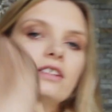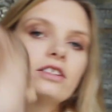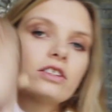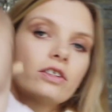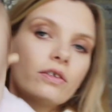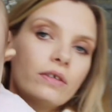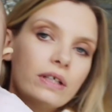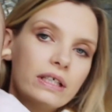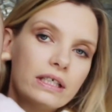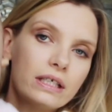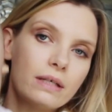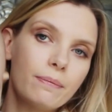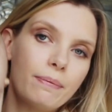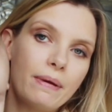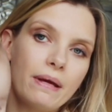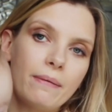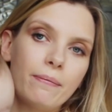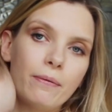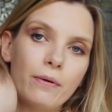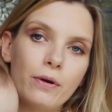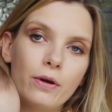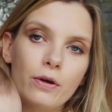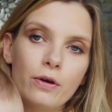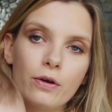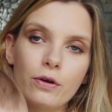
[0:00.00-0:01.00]
Sorry to the
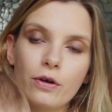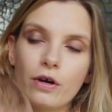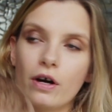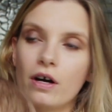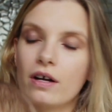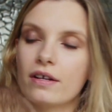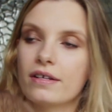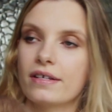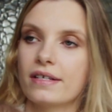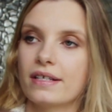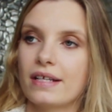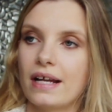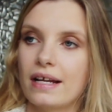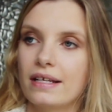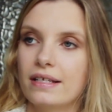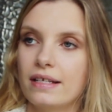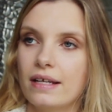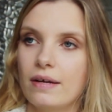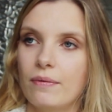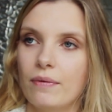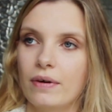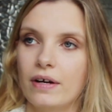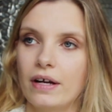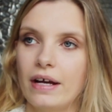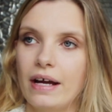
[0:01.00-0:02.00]
people who can't stand
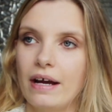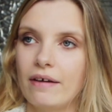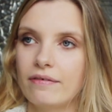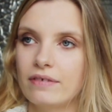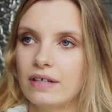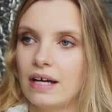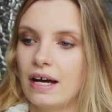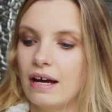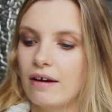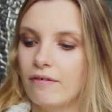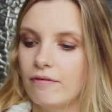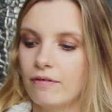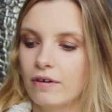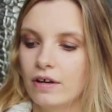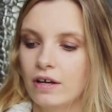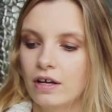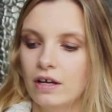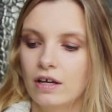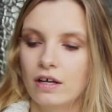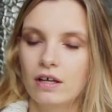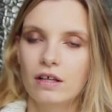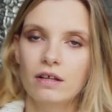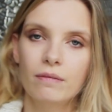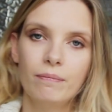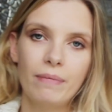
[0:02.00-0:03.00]
it when I have to have
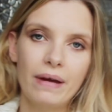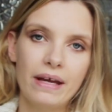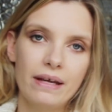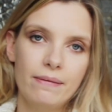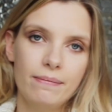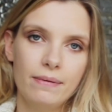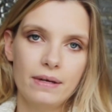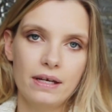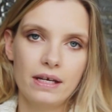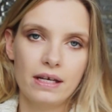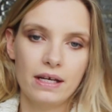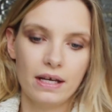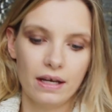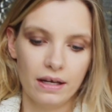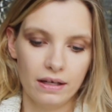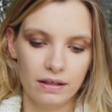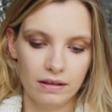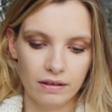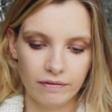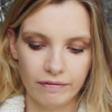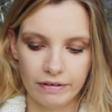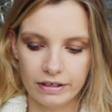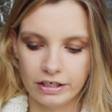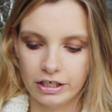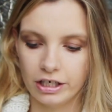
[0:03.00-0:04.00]
baby
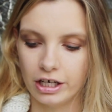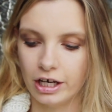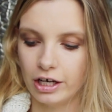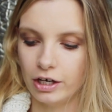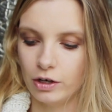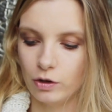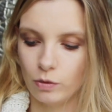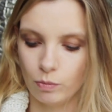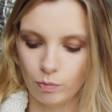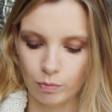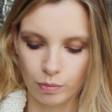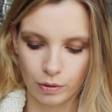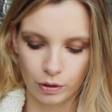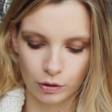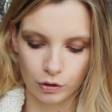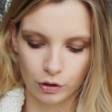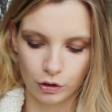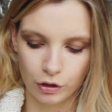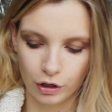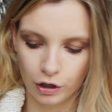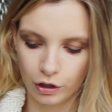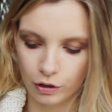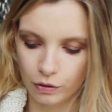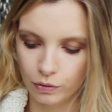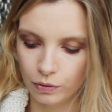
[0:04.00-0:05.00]
in the video, but
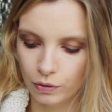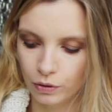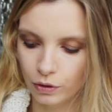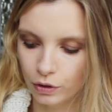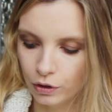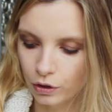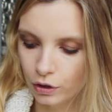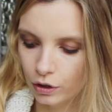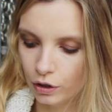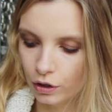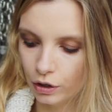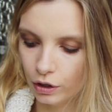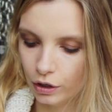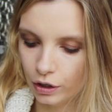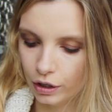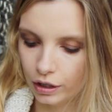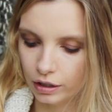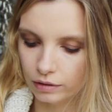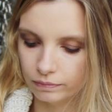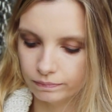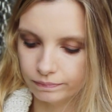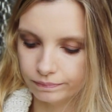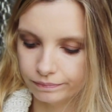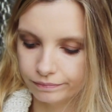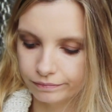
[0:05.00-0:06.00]
you know,
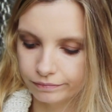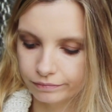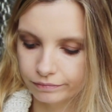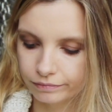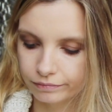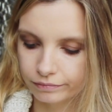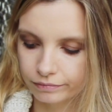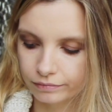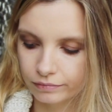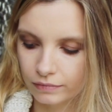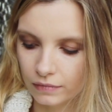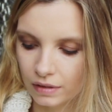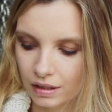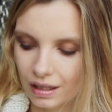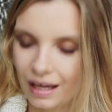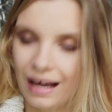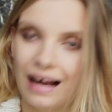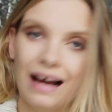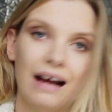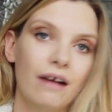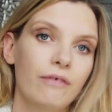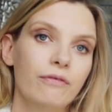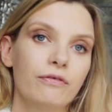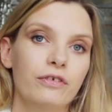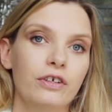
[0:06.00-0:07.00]
I
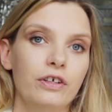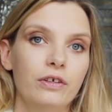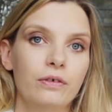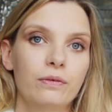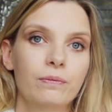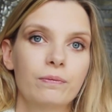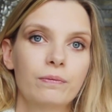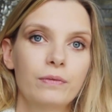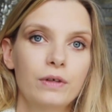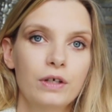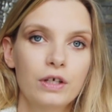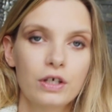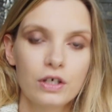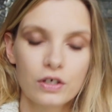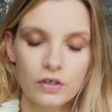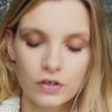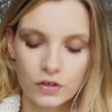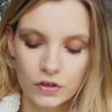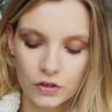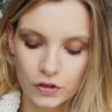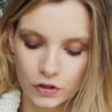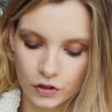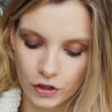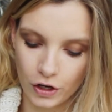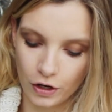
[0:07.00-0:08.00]
have to.
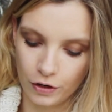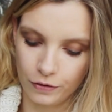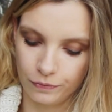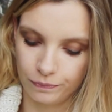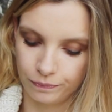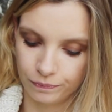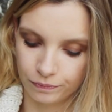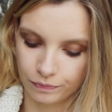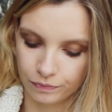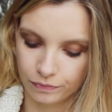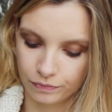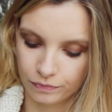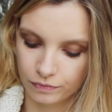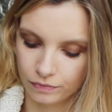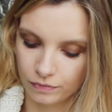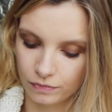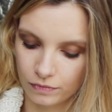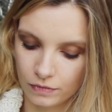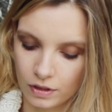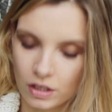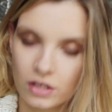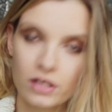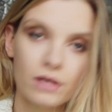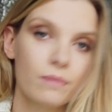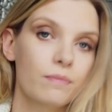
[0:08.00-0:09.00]
So,
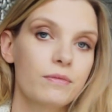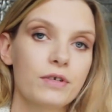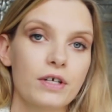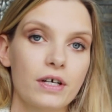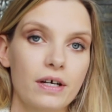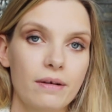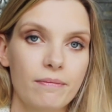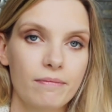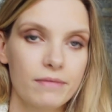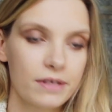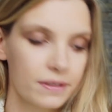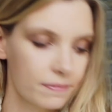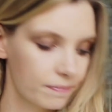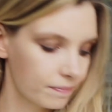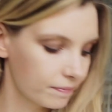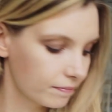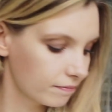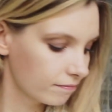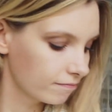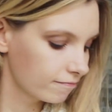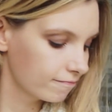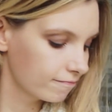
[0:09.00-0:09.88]
sometimes.